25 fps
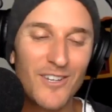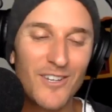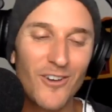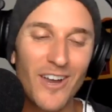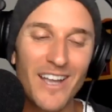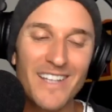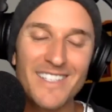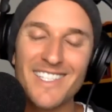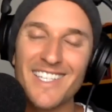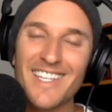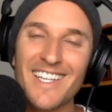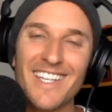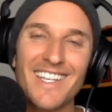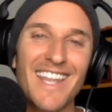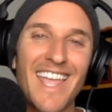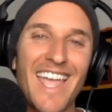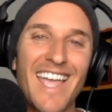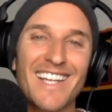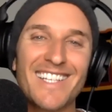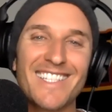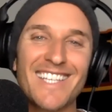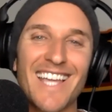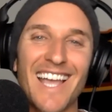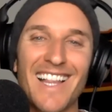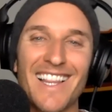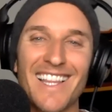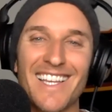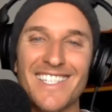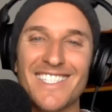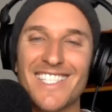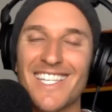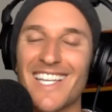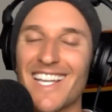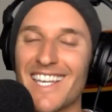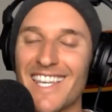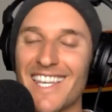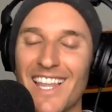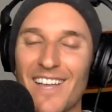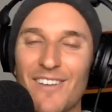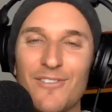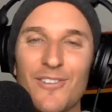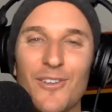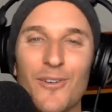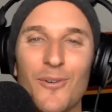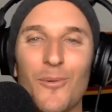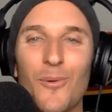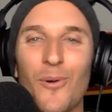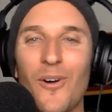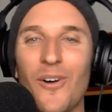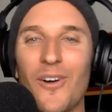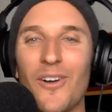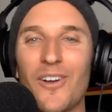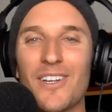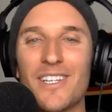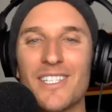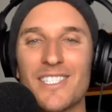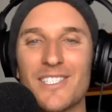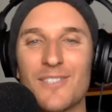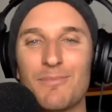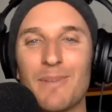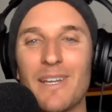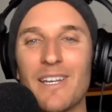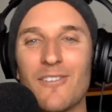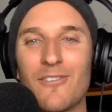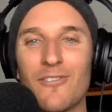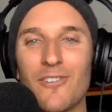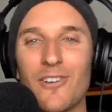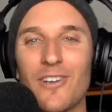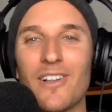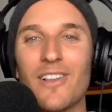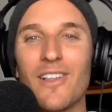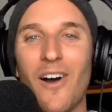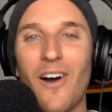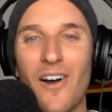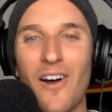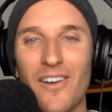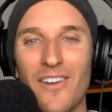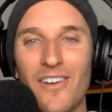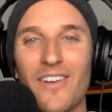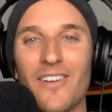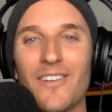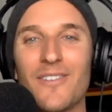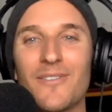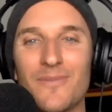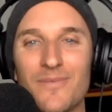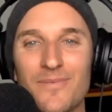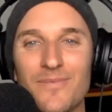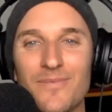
great to connect, Alex. I love your work. It's been a real honor.